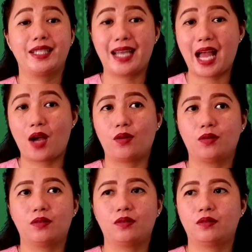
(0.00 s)

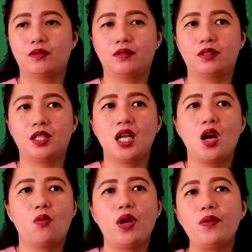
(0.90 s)
Now,
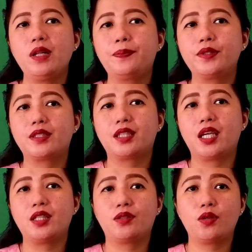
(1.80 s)
we will
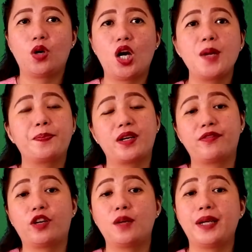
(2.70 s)
proceed to your
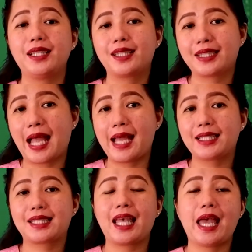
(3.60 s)
performance
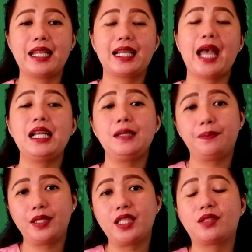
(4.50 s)
task and kindly
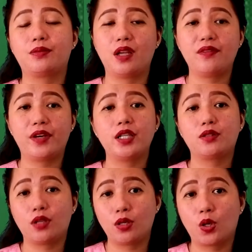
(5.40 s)
please
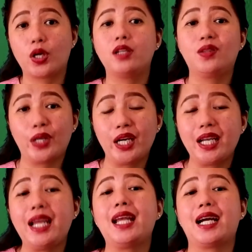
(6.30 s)
revert to your
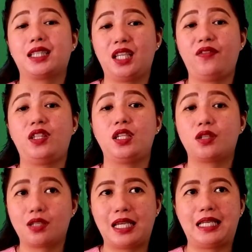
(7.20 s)
learning
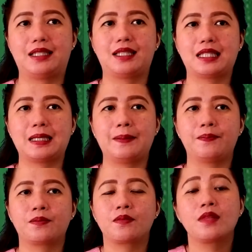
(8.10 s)
activity sheets.
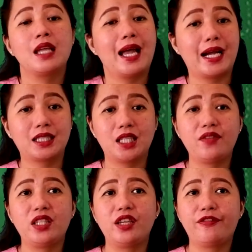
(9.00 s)

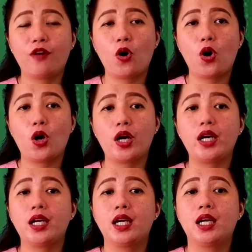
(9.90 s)
Activity
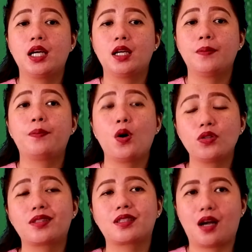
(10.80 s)
4,
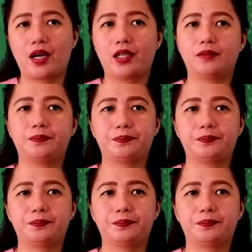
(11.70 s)
Postcard.